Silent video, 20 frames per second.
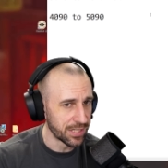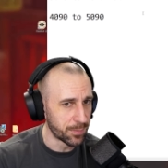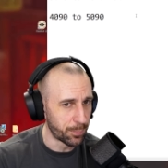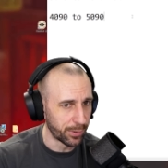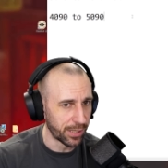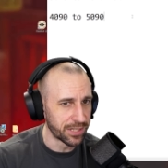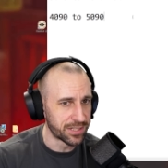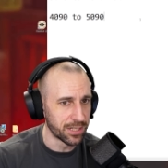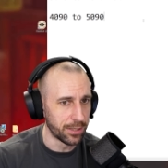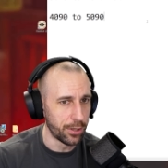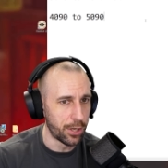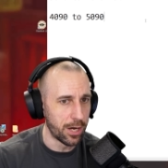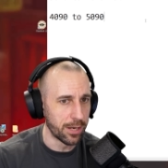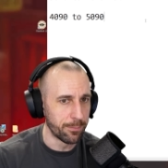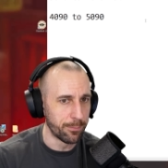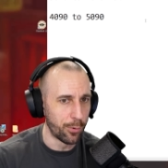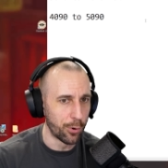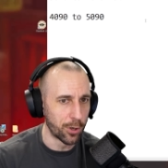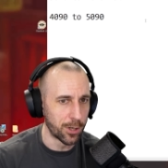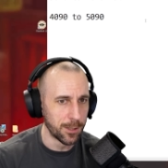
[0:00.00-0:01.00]
but it's a lot
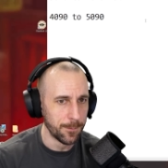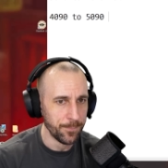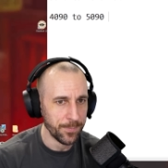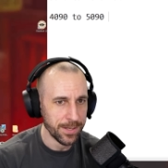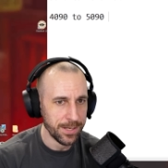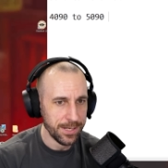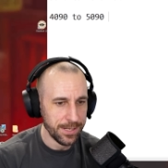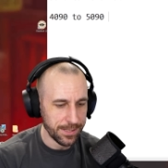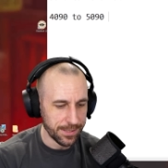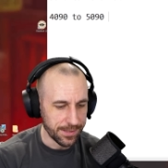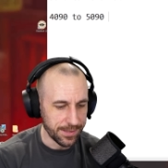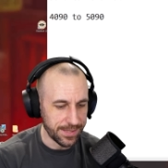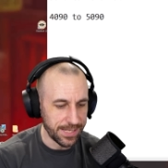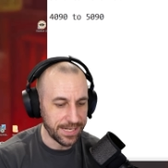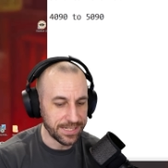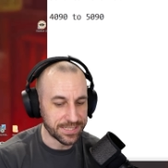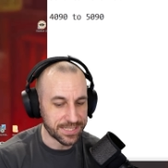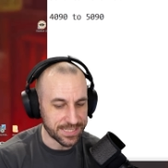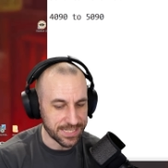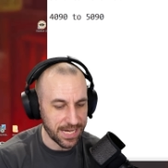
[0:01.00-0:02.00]
more.
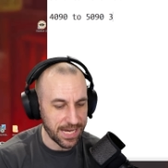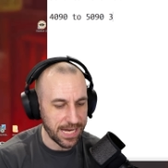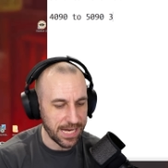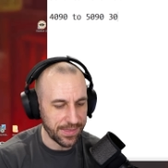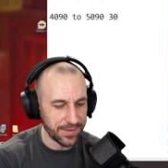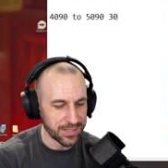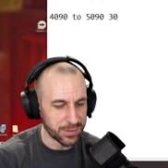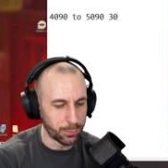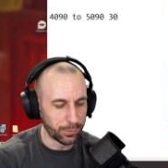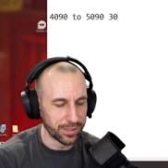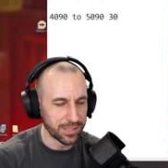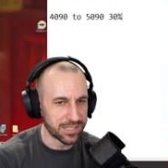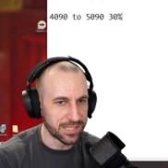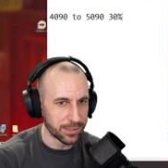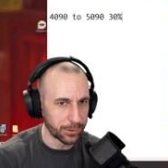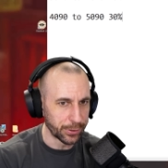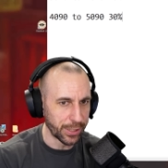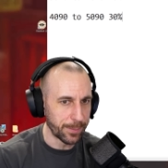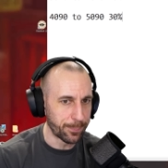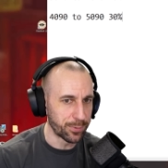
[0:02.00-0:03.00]
They say this one is
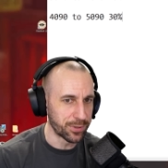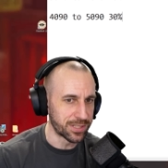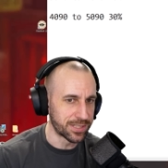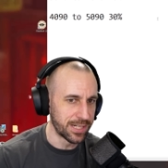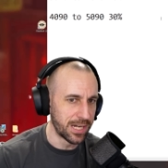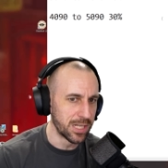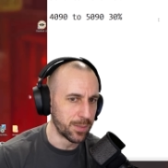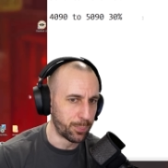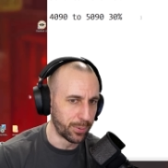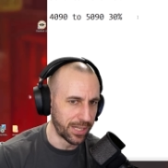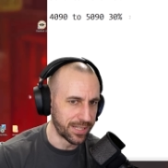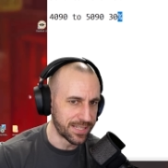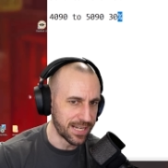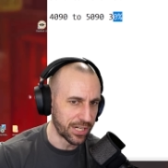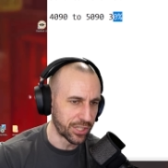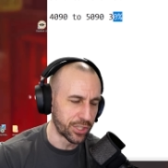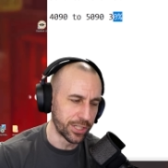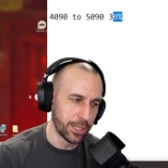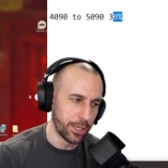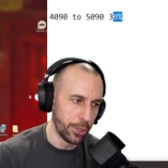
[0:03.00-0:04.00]
30%, but it's
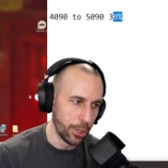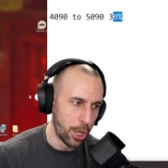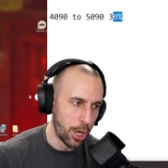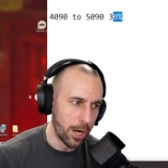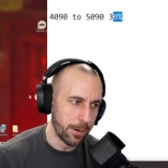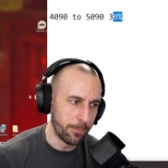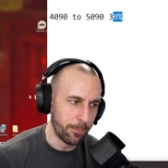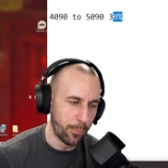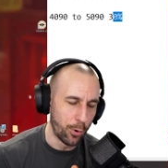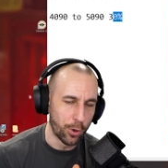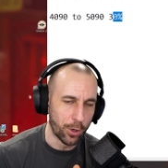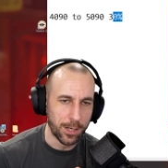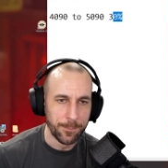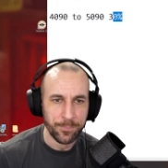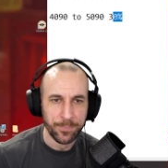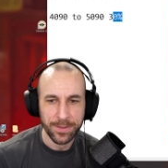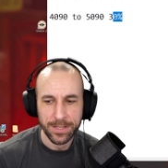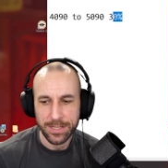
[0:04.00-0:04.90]
actually a lot more.